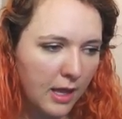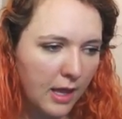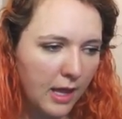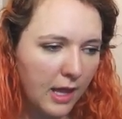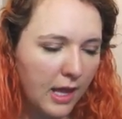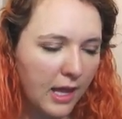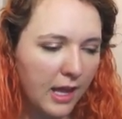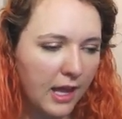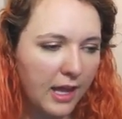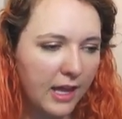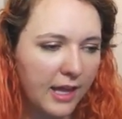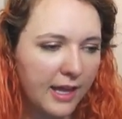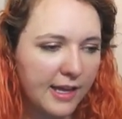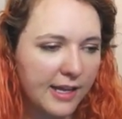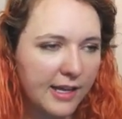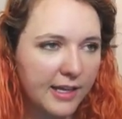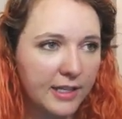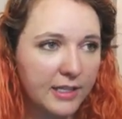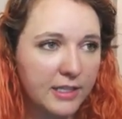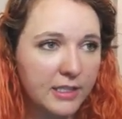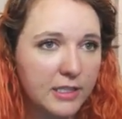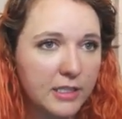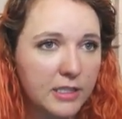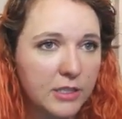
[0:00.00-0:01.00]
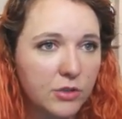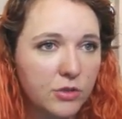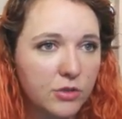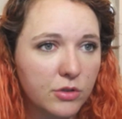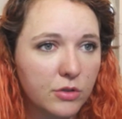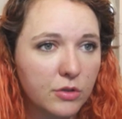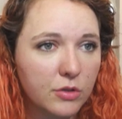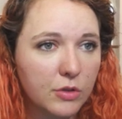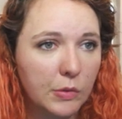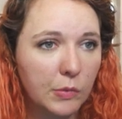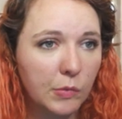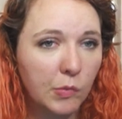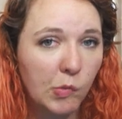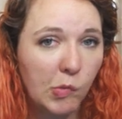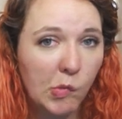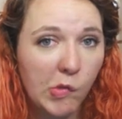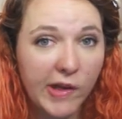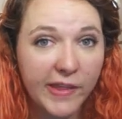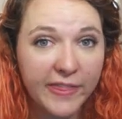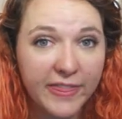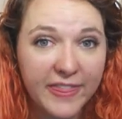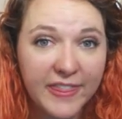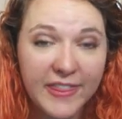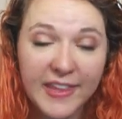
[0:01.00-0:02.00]
And
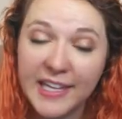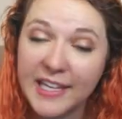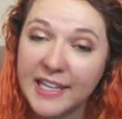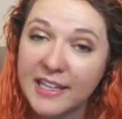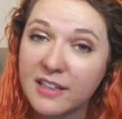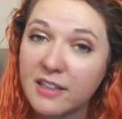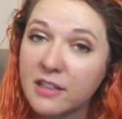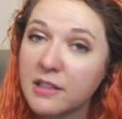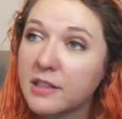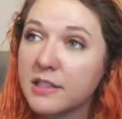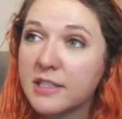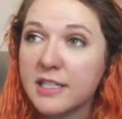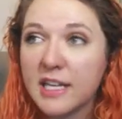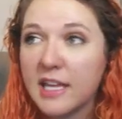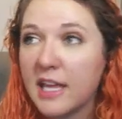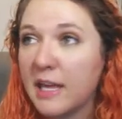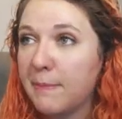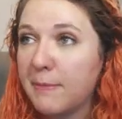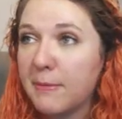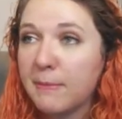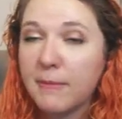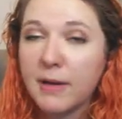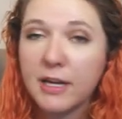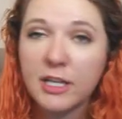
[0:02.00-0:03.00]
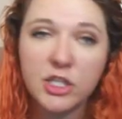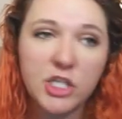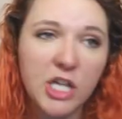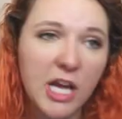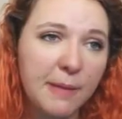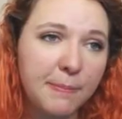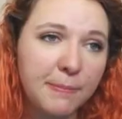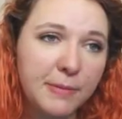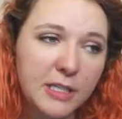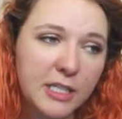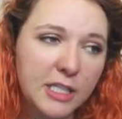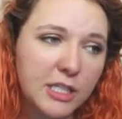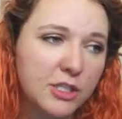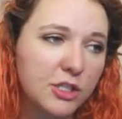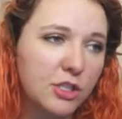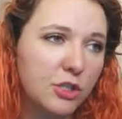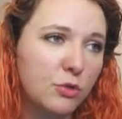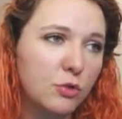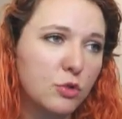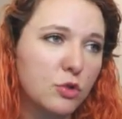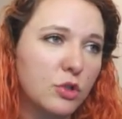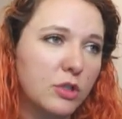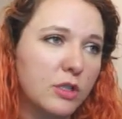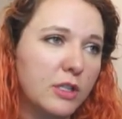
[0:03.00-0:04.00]
one thing to keep in mind, Japanese
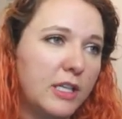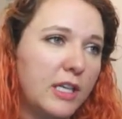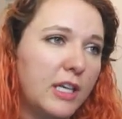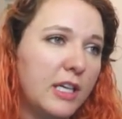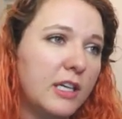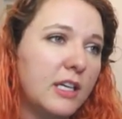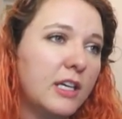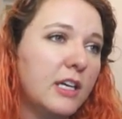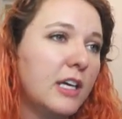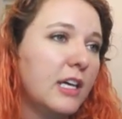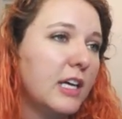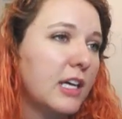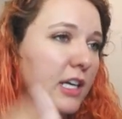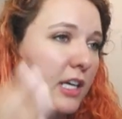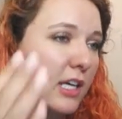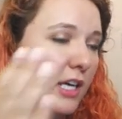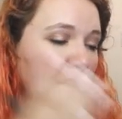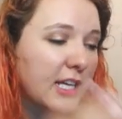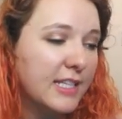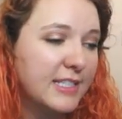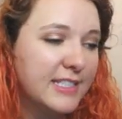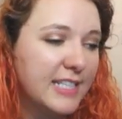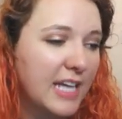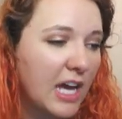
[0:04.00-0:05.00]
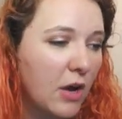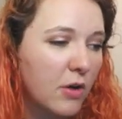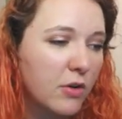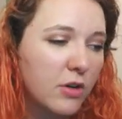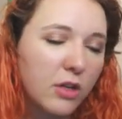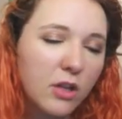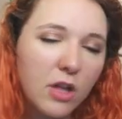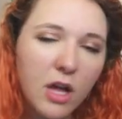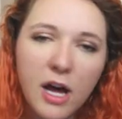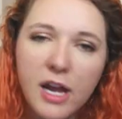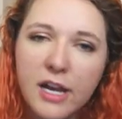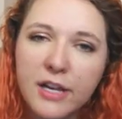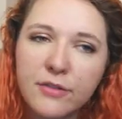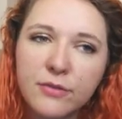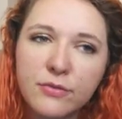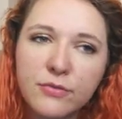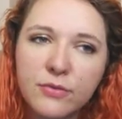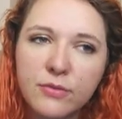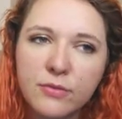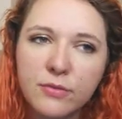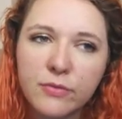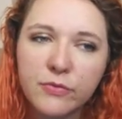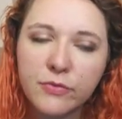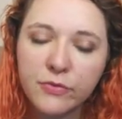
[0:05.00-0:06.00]
usually cuts out a lot of
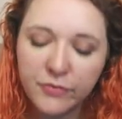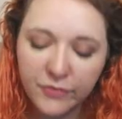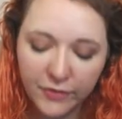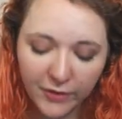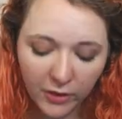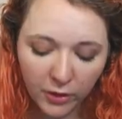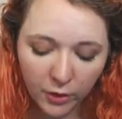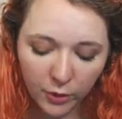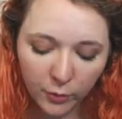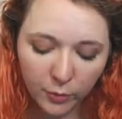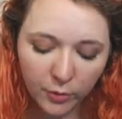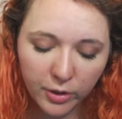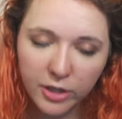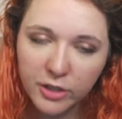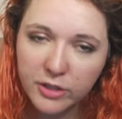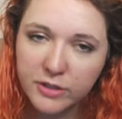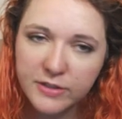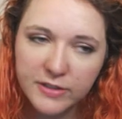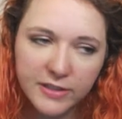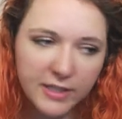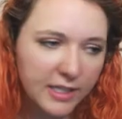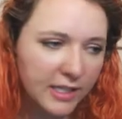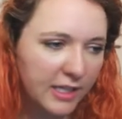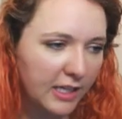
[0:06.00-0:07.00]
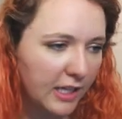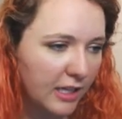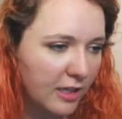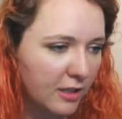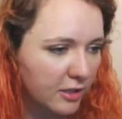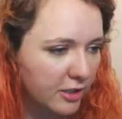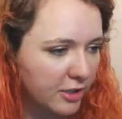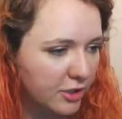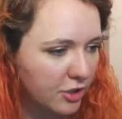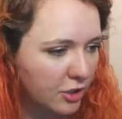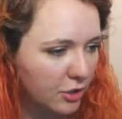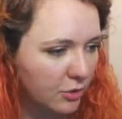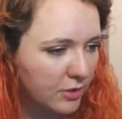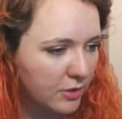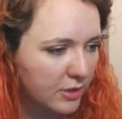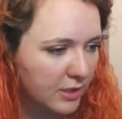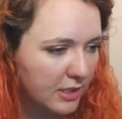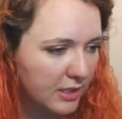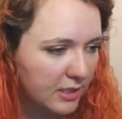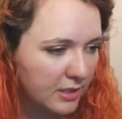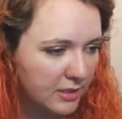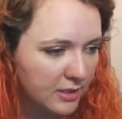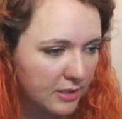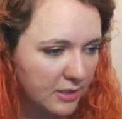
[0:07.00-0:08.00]
filler words that English
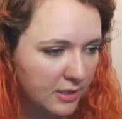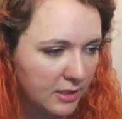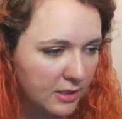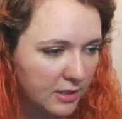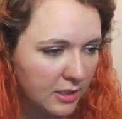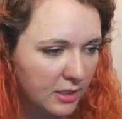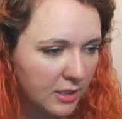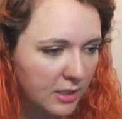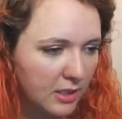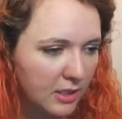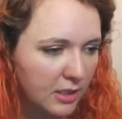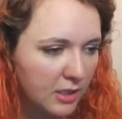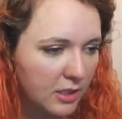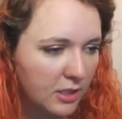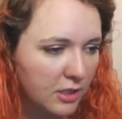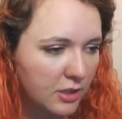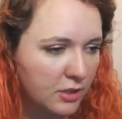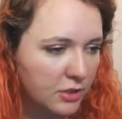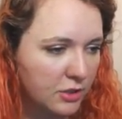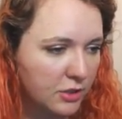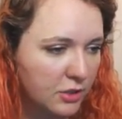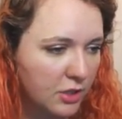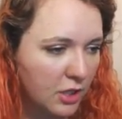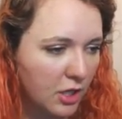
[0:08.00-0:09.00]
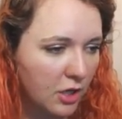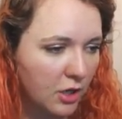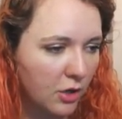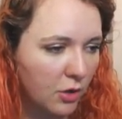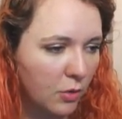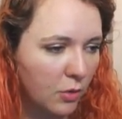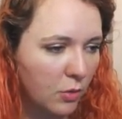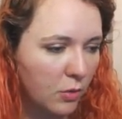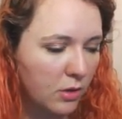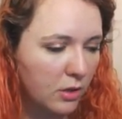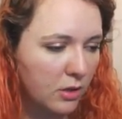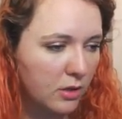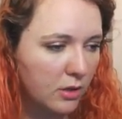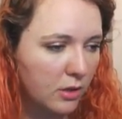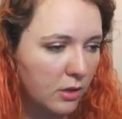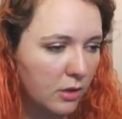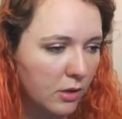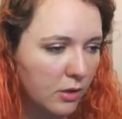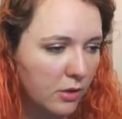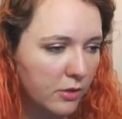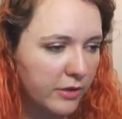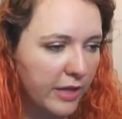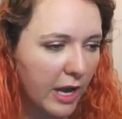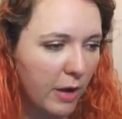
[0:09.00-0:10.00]
uses. So
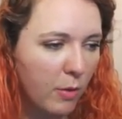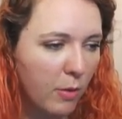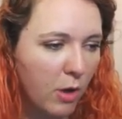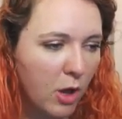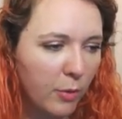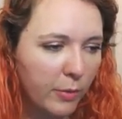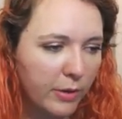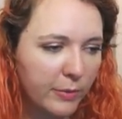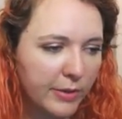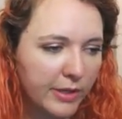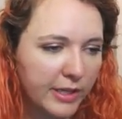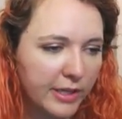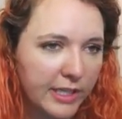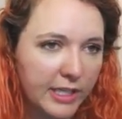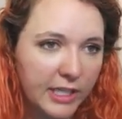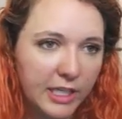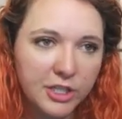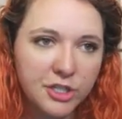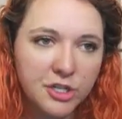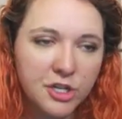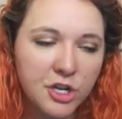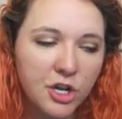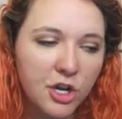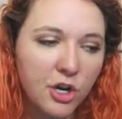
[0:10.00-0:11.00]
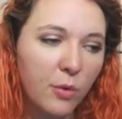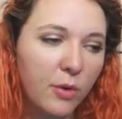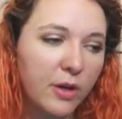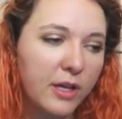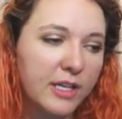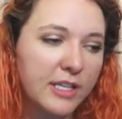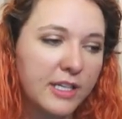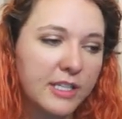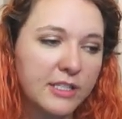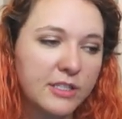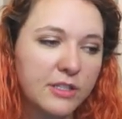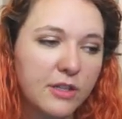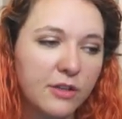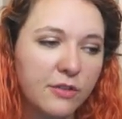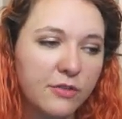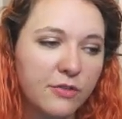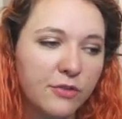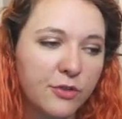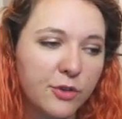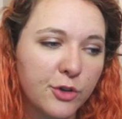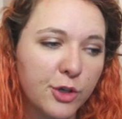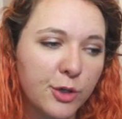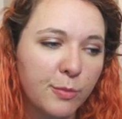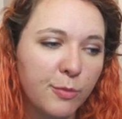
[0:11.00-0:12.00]
now all we really need to know is the
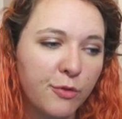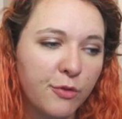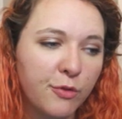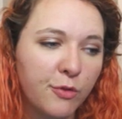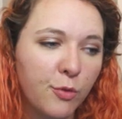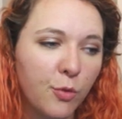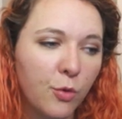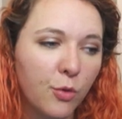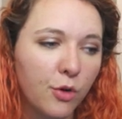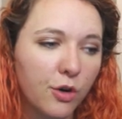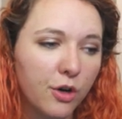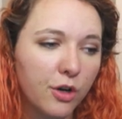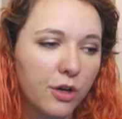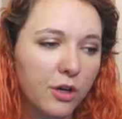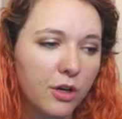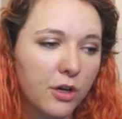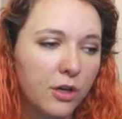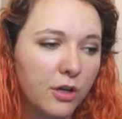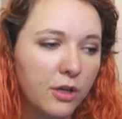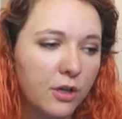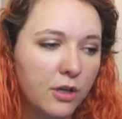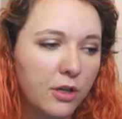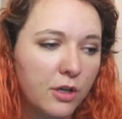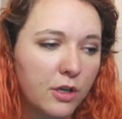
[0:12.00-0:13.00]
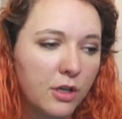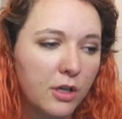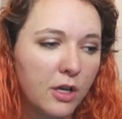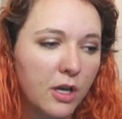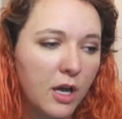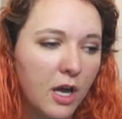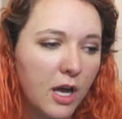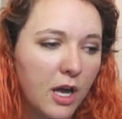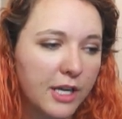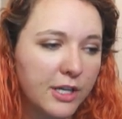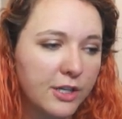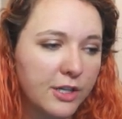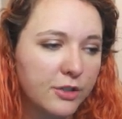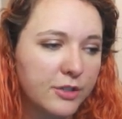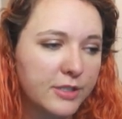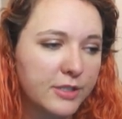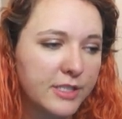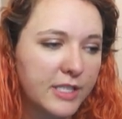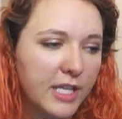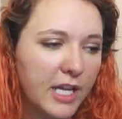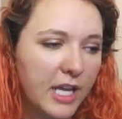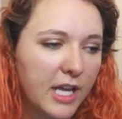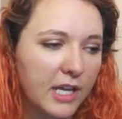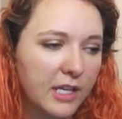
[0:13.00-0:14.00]
verb for
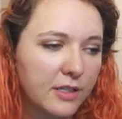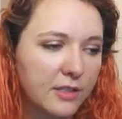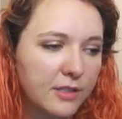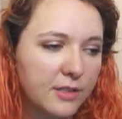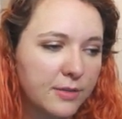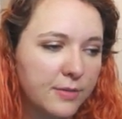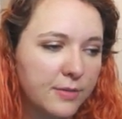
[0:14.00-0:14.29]
understand,